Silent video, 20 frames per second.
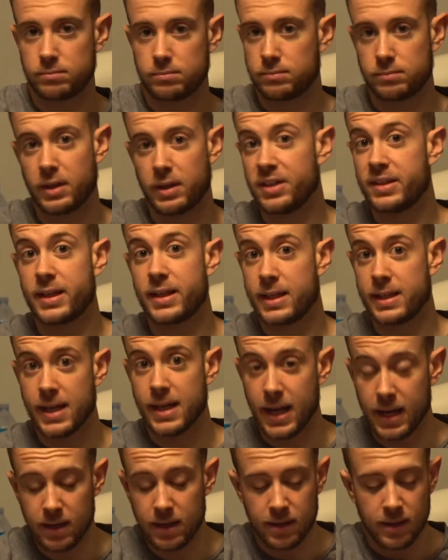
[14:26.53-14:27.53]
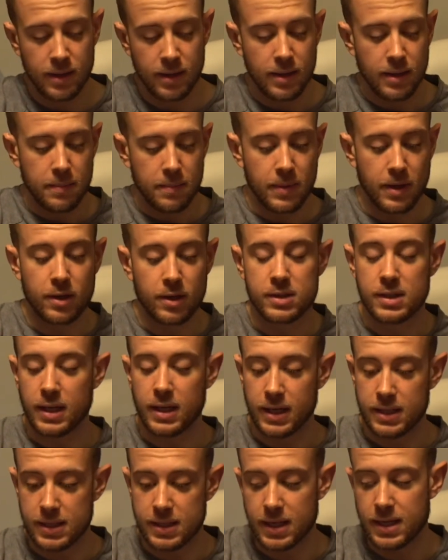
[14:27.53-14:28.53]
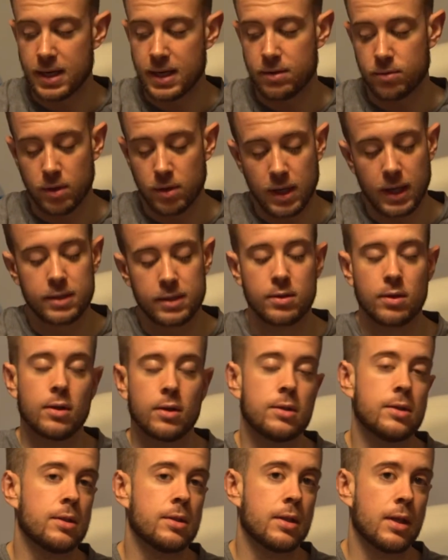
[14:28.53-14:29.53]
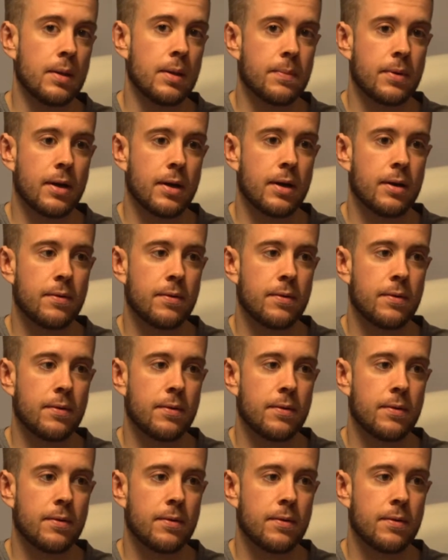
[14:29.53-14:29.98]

my entire day because, like I said, I really like to go to sleep